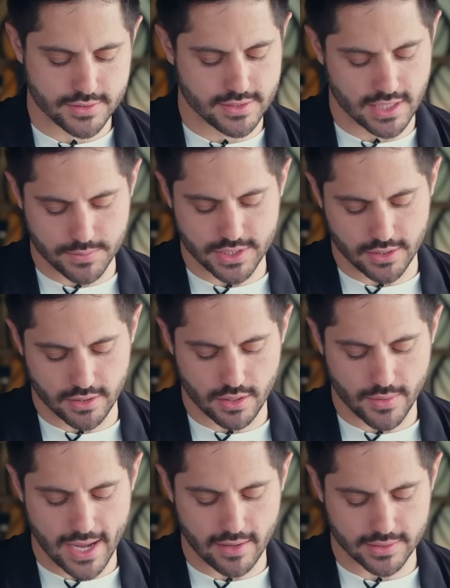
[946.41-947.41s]
team
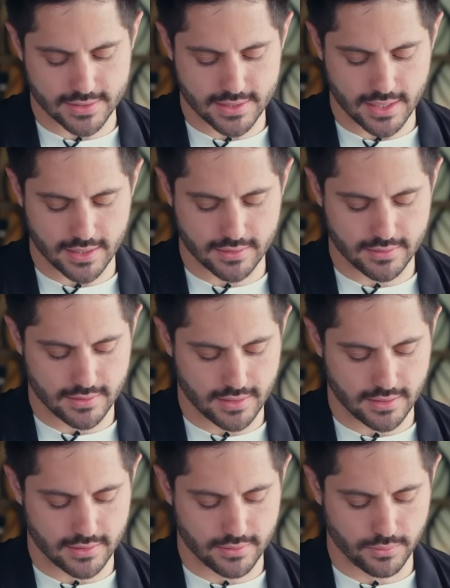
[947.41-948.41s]
CEO Alan
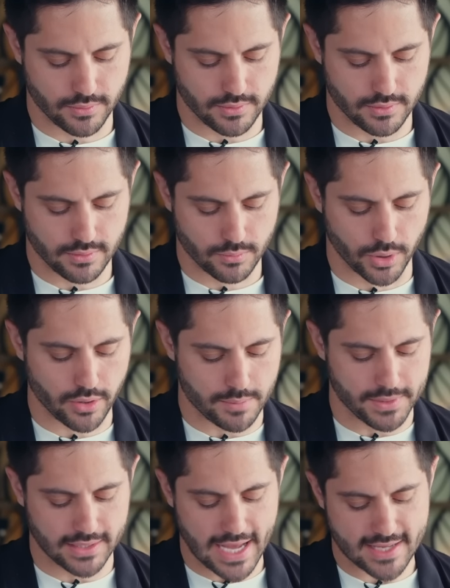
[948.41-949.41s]
said we're going to
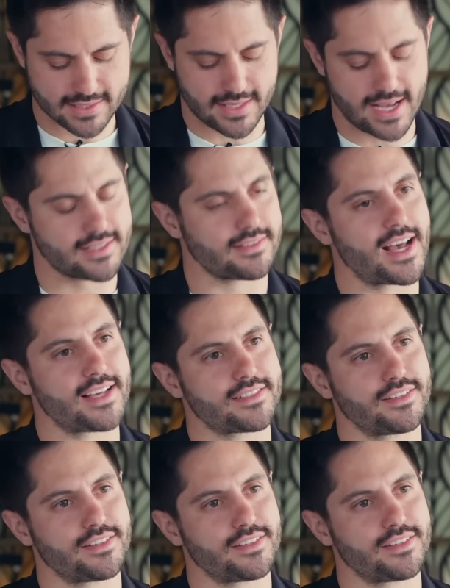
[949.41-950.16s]
be last in